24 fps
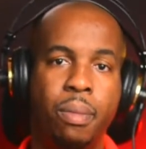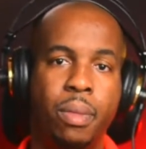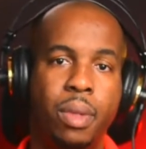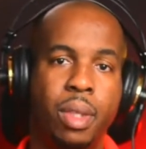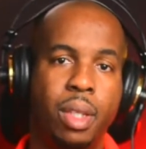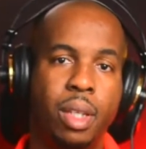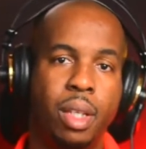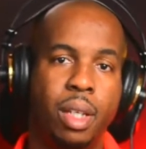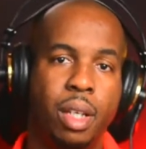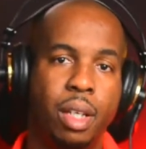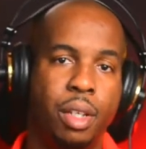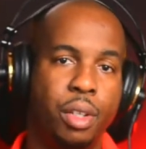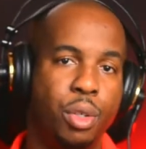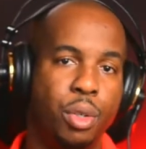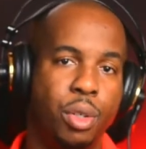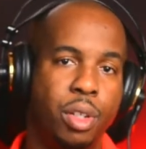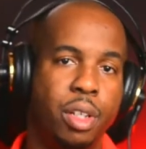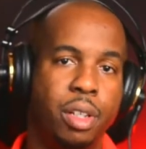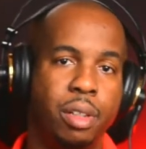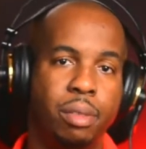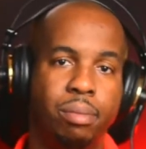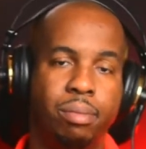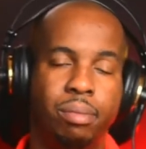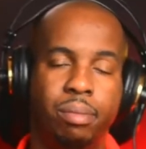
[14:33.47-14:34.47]
You
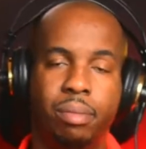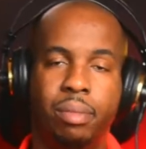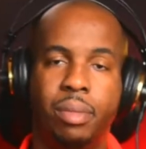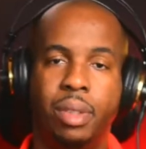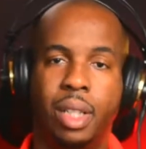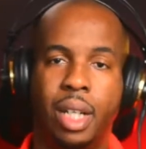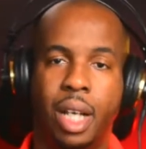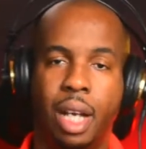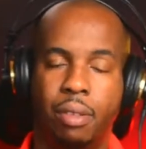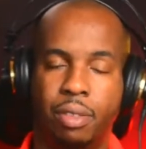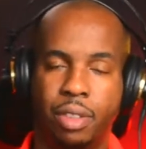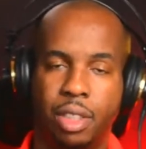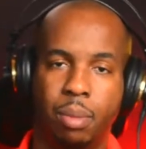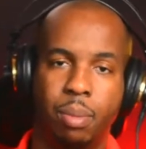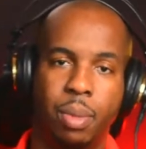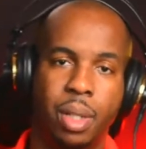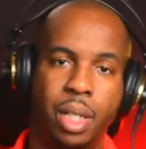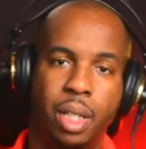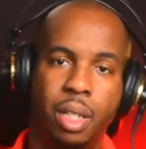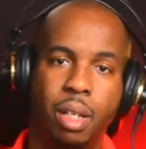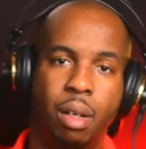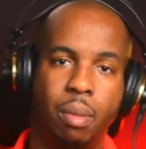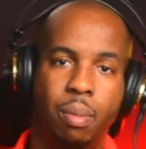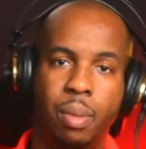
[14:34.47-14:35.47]
can have
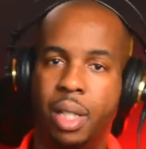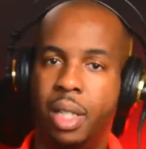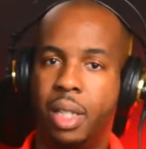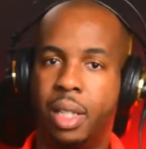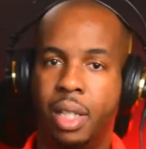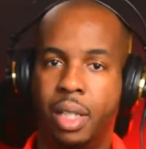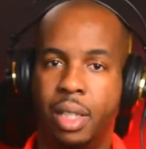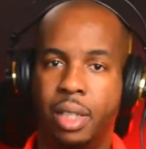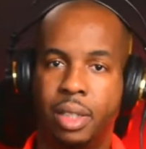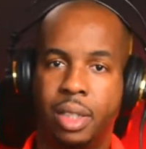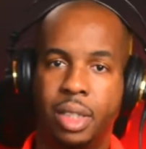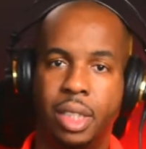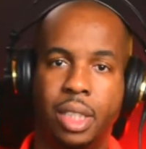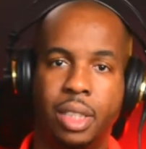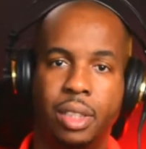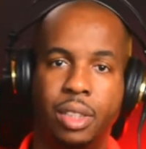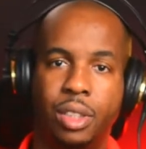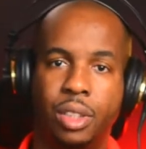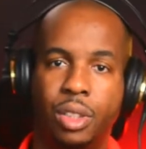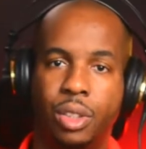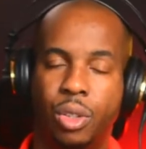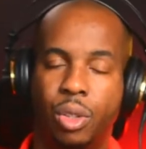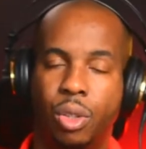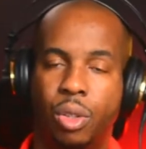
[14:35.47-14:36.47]
somebody come in and
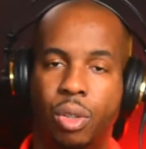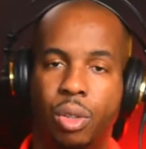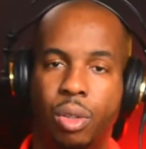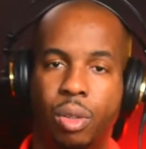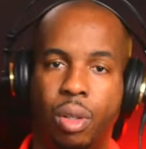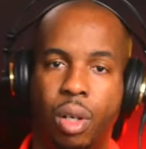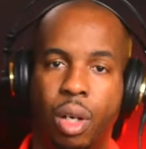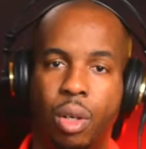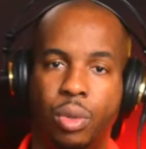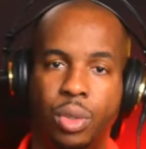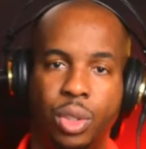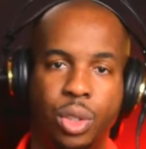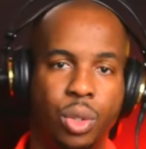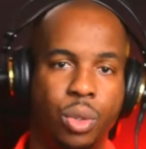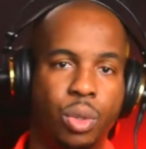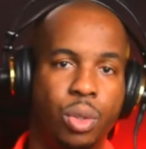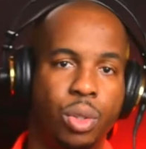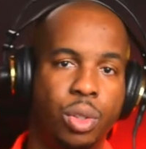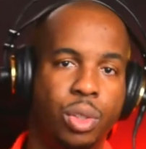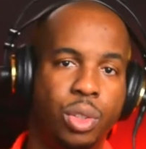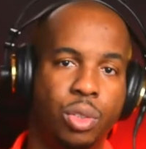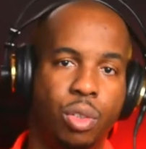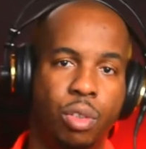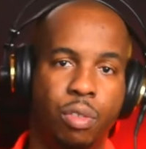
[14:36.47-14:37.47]
assist, or
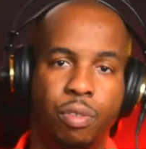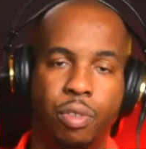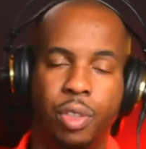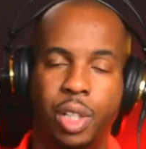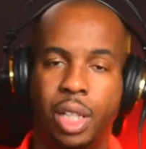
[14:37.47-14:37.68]
outsource, or